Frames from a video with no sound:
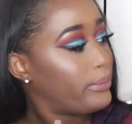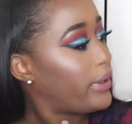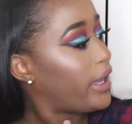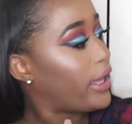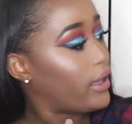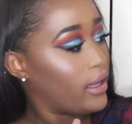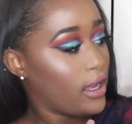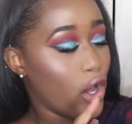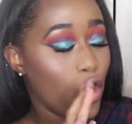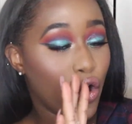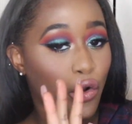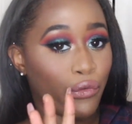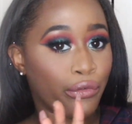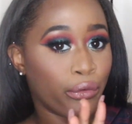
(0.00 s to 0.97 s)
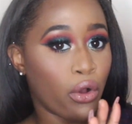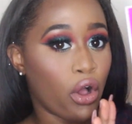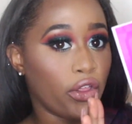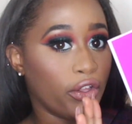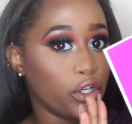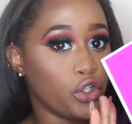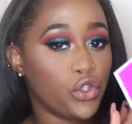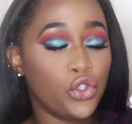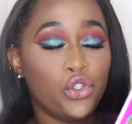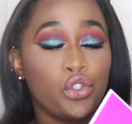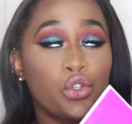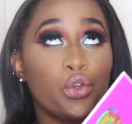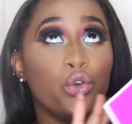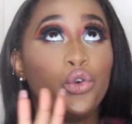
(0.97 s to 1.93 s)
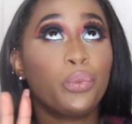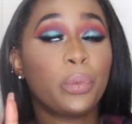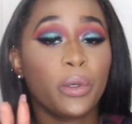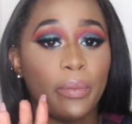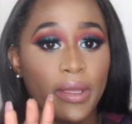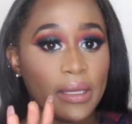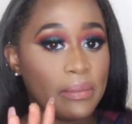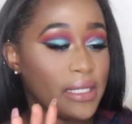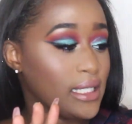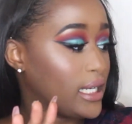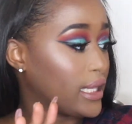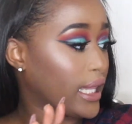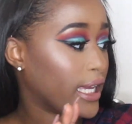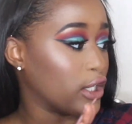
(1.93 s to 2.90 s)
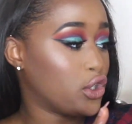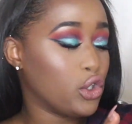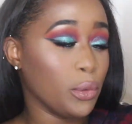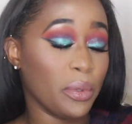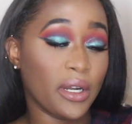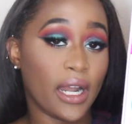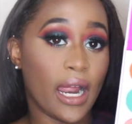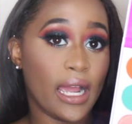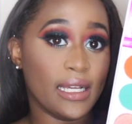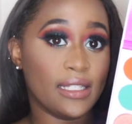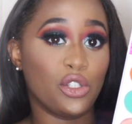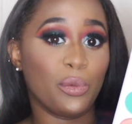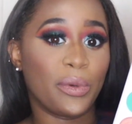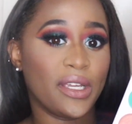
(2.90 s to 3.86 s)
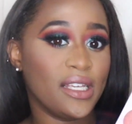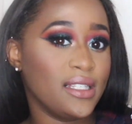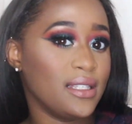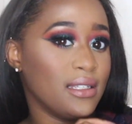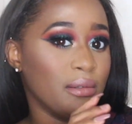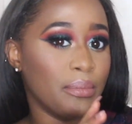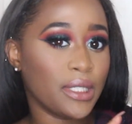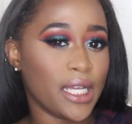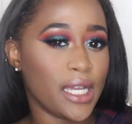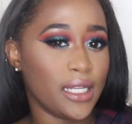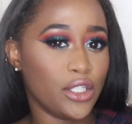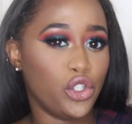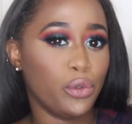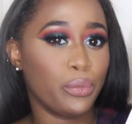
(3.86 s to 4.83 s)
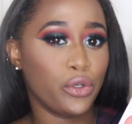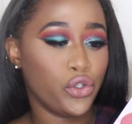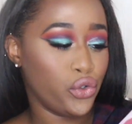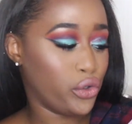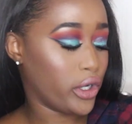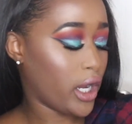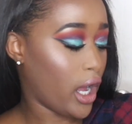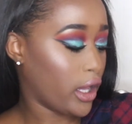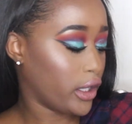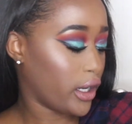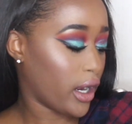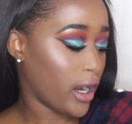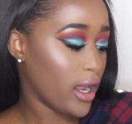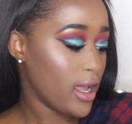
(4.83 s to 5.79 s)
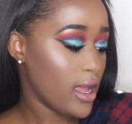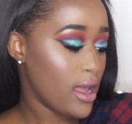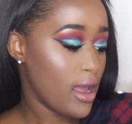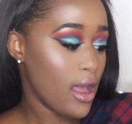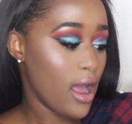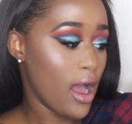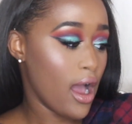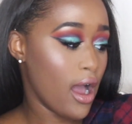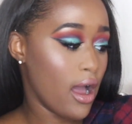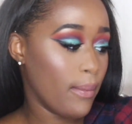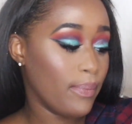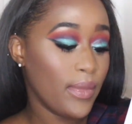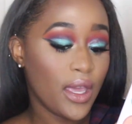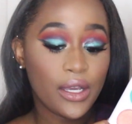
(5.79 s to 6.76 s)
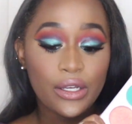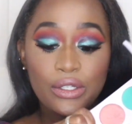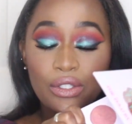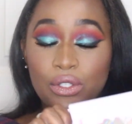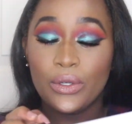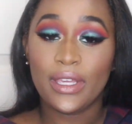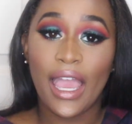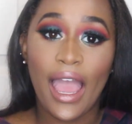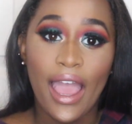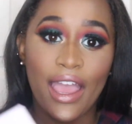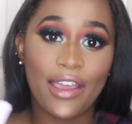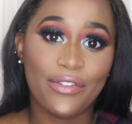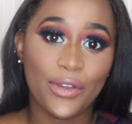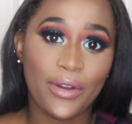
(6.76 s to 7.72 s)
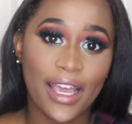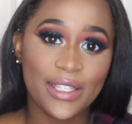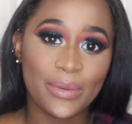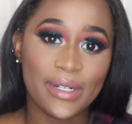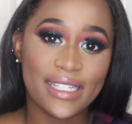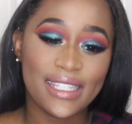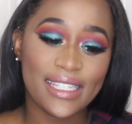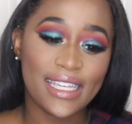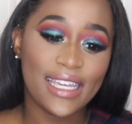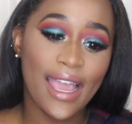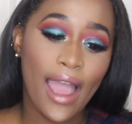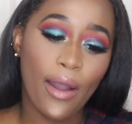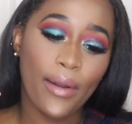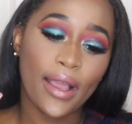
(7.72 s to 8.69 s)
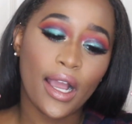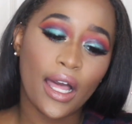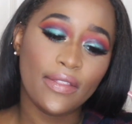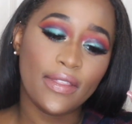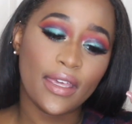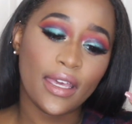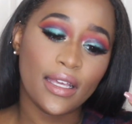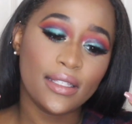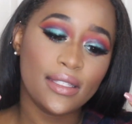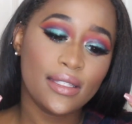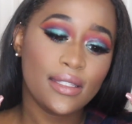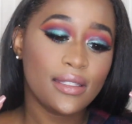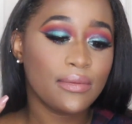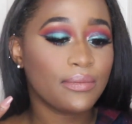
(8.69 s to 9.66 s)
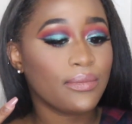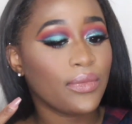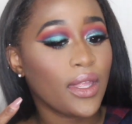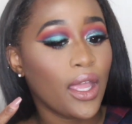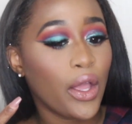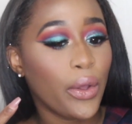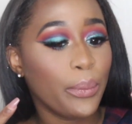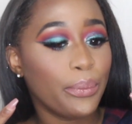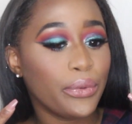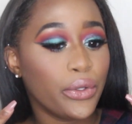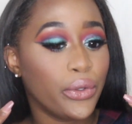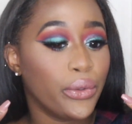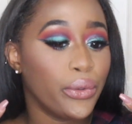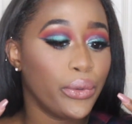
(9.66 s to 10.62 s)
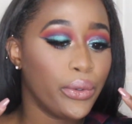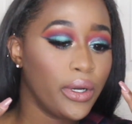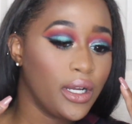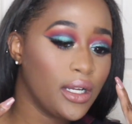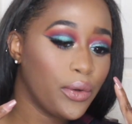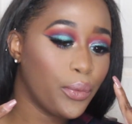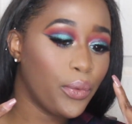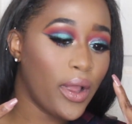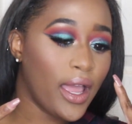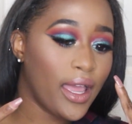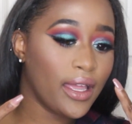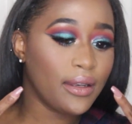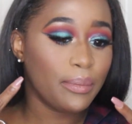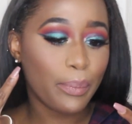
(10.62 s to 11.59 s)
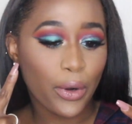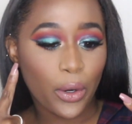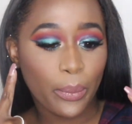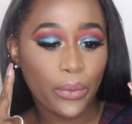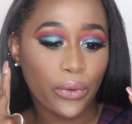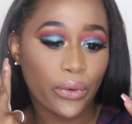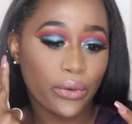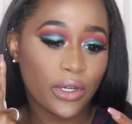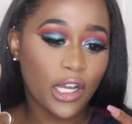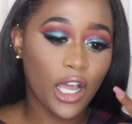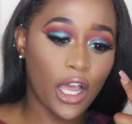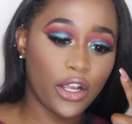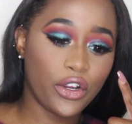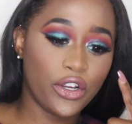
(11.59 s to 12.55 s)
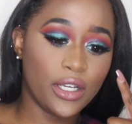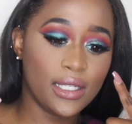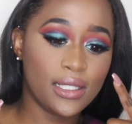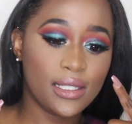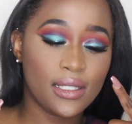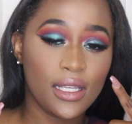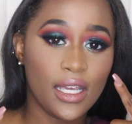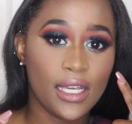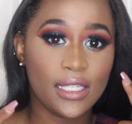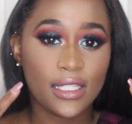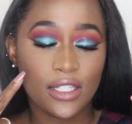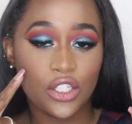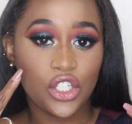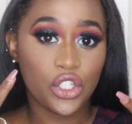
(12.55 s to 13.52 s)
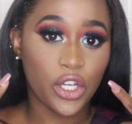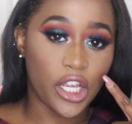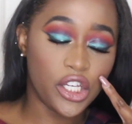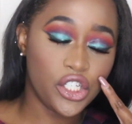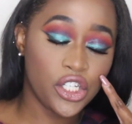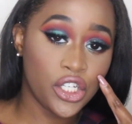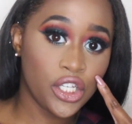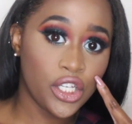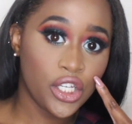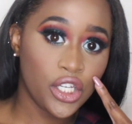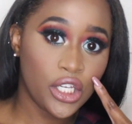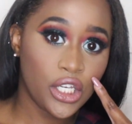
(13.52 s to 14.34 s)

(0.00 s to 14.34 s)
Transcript: but overall they're super pigmented, like super nice, super easy to blend, super true to color. So yeah, if you guys want to see how I got this blue, red, purple cut crease situation,